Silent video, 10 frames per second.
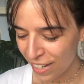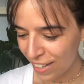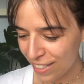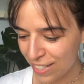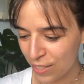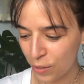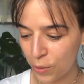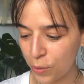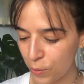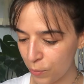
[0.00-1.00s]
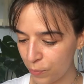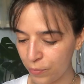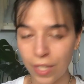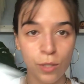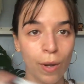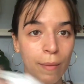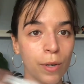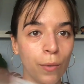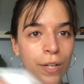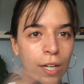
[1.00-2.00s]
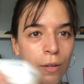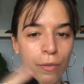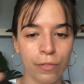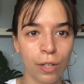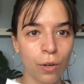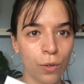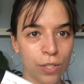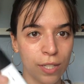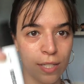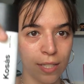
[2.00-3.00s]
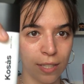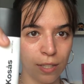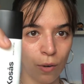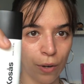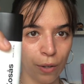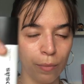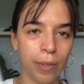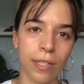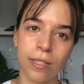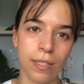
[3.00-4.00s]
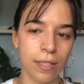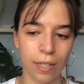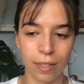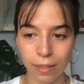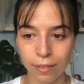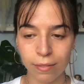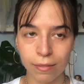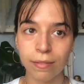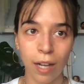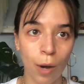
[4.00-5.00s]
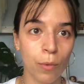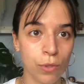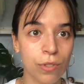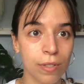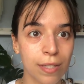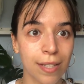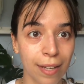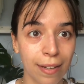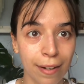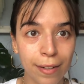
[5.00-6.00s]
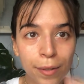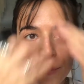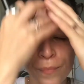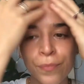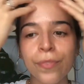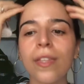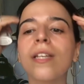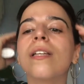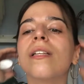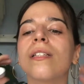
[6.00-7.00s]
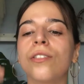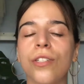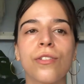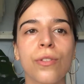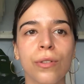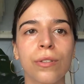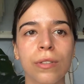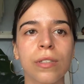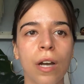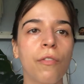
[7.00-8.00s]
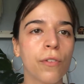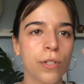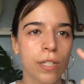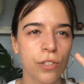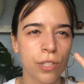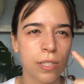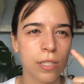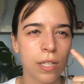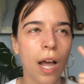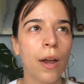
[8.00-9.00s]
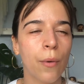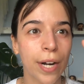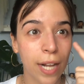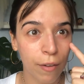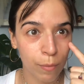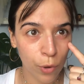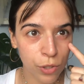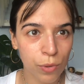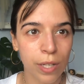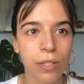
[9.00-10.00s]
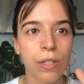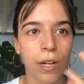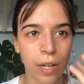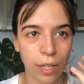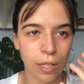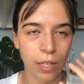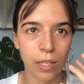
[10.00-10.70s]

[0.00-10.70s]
So that's why I'm going in with the Kosas Tint Oil, because it's like almost skincare. Just to, of course, I already have moisturizer and